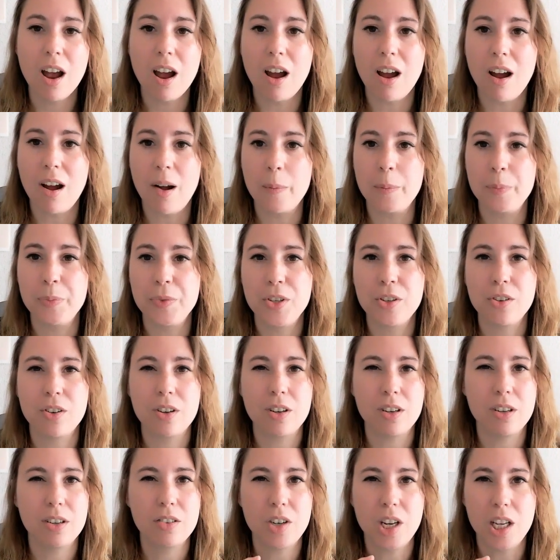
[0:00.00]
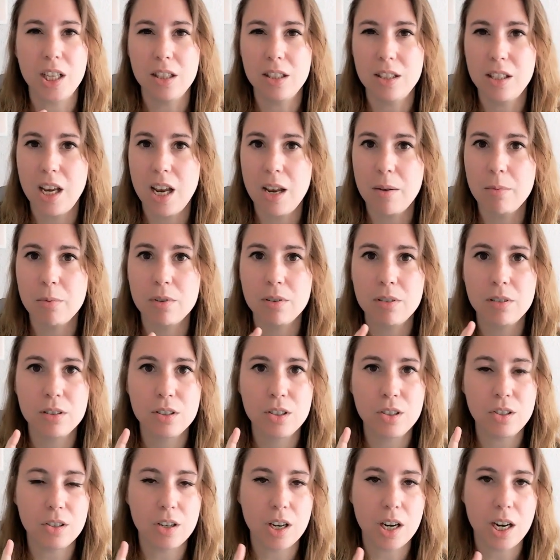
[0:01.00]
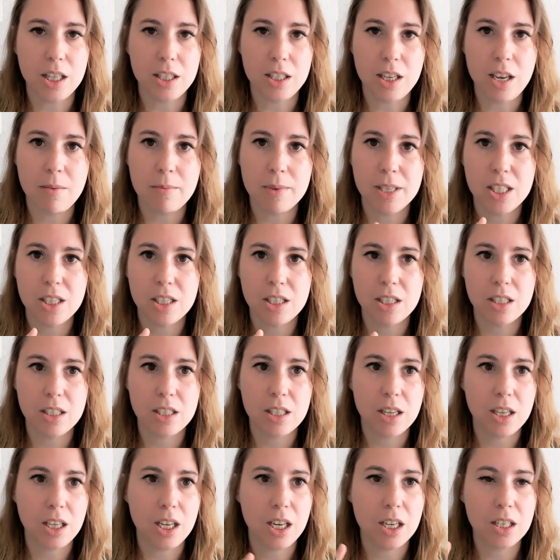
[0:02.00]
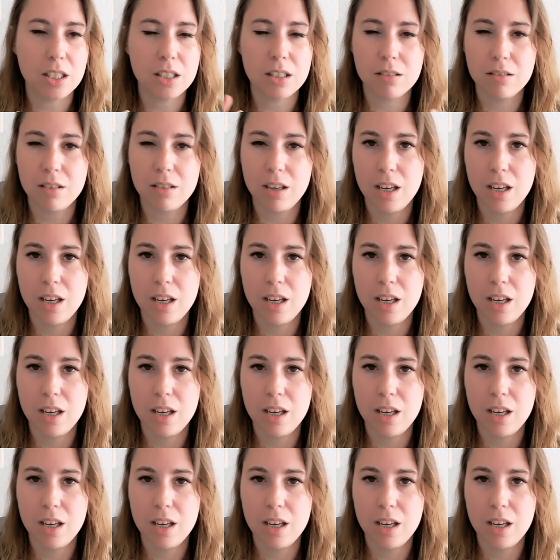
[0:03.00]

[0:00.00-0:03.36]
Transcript: You can create tables, you can add images, links.